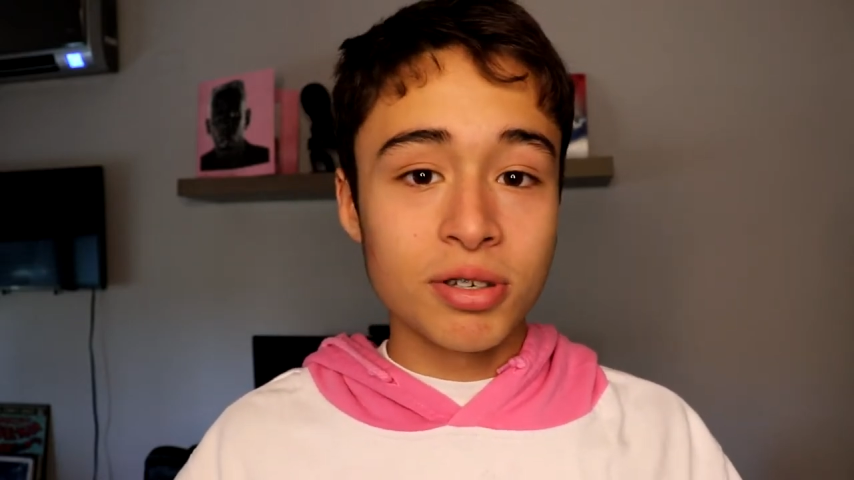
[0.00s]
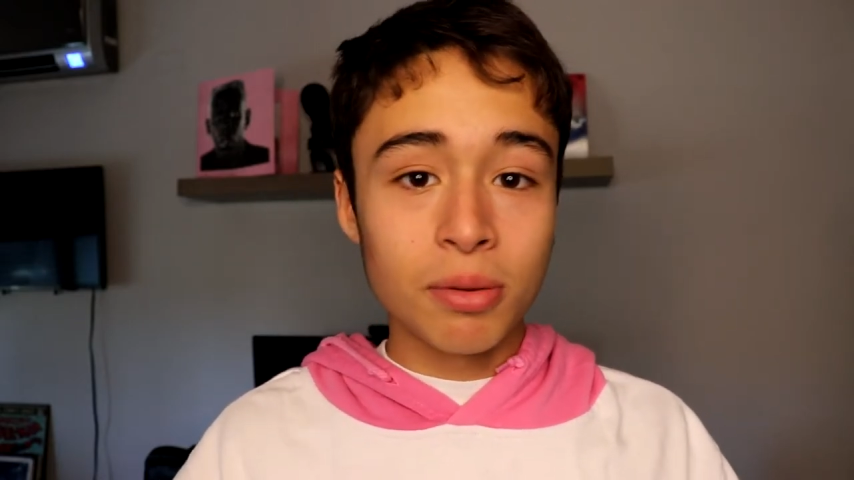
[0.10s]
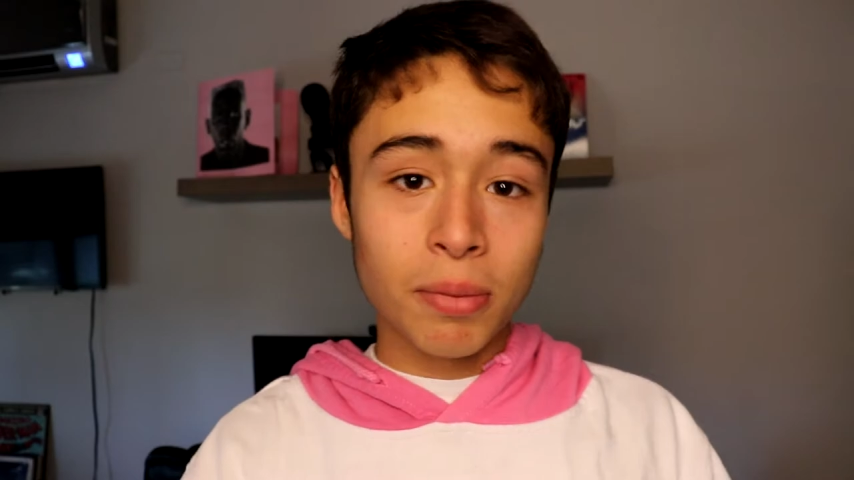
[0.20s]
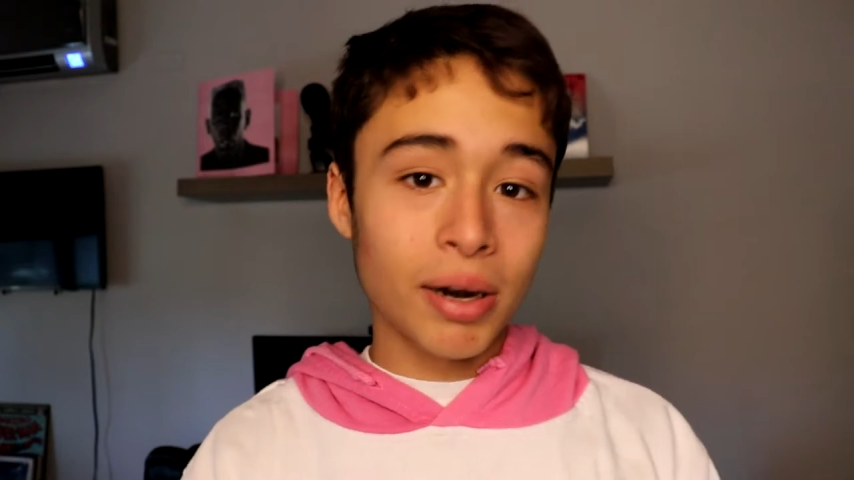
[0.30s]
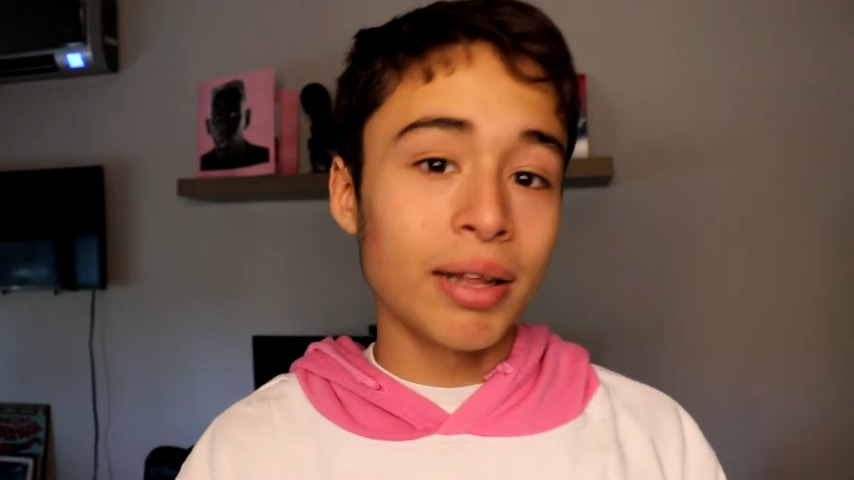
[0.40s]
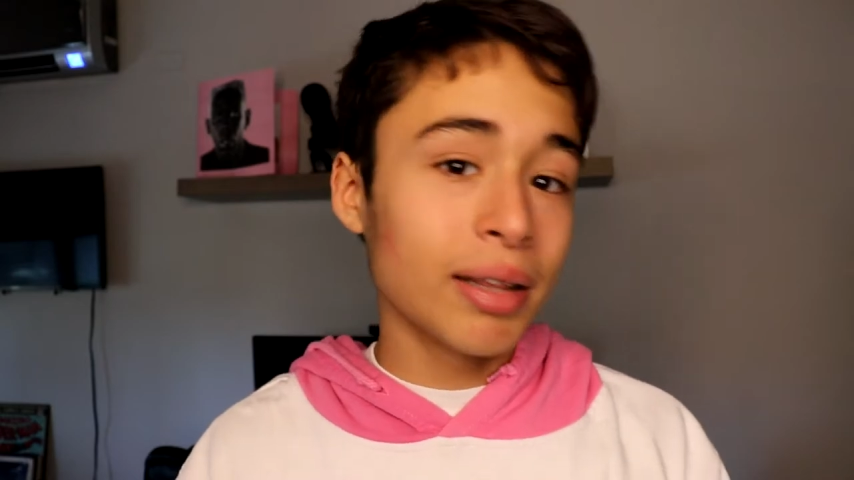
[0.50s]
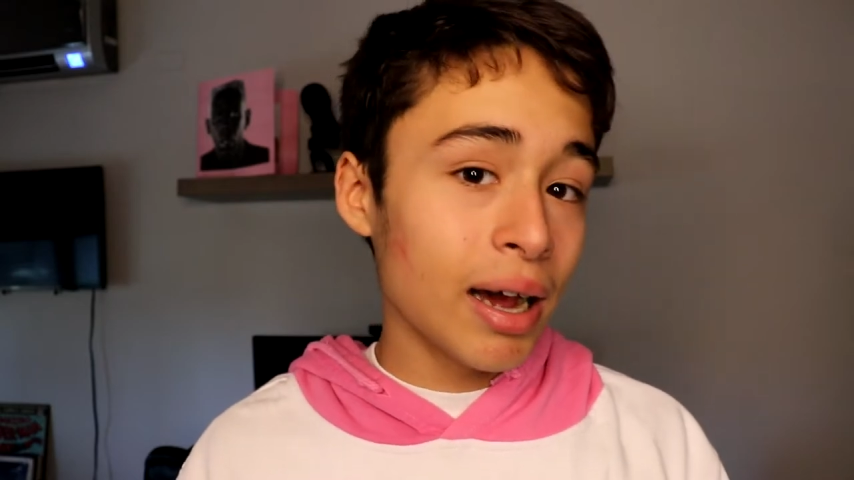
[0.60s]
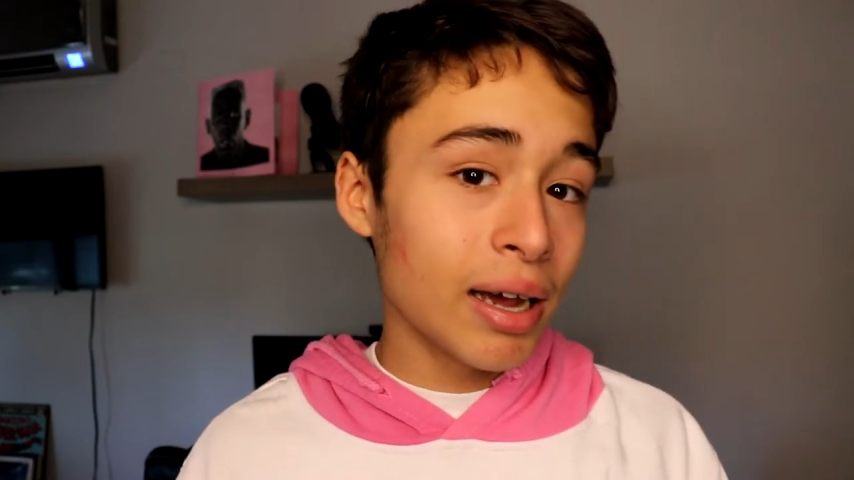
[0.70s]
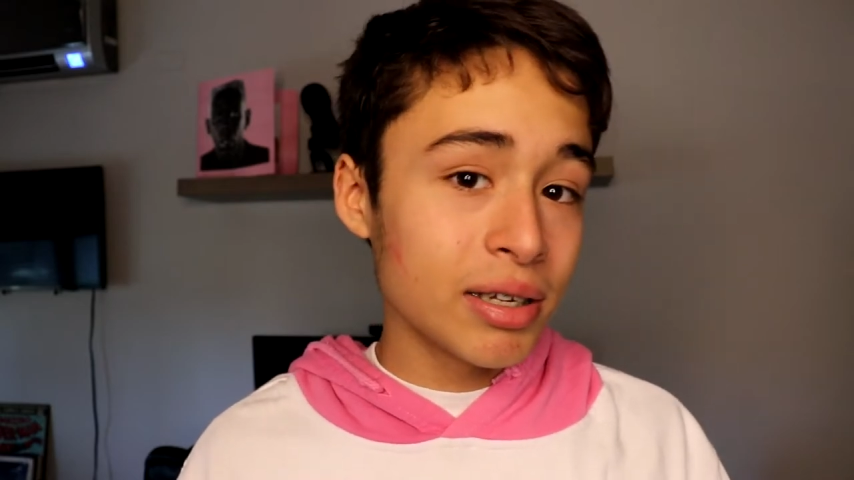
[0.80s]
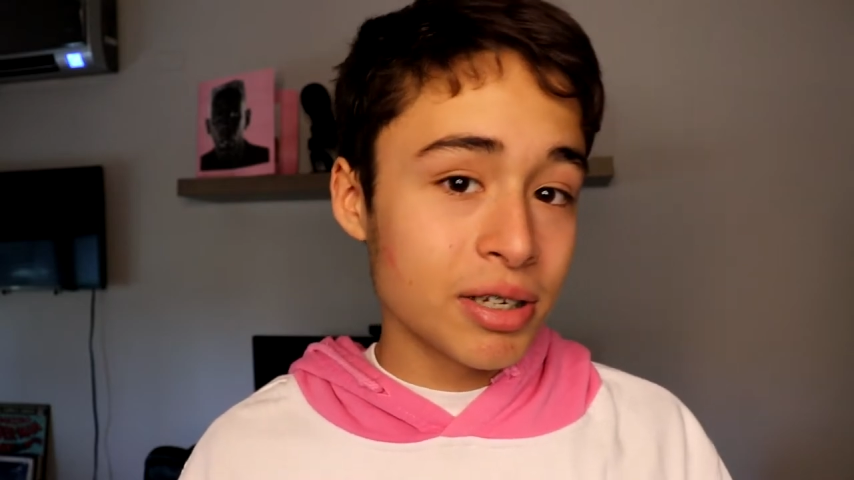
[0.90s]
somebody
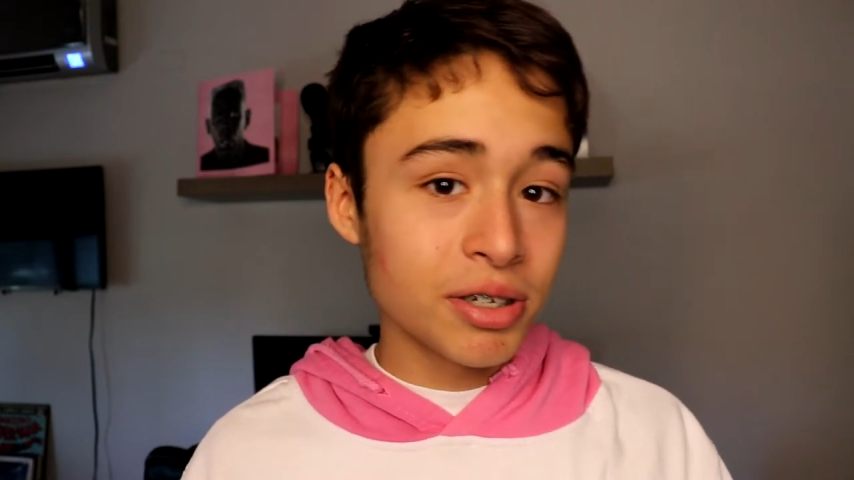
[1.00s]
dies,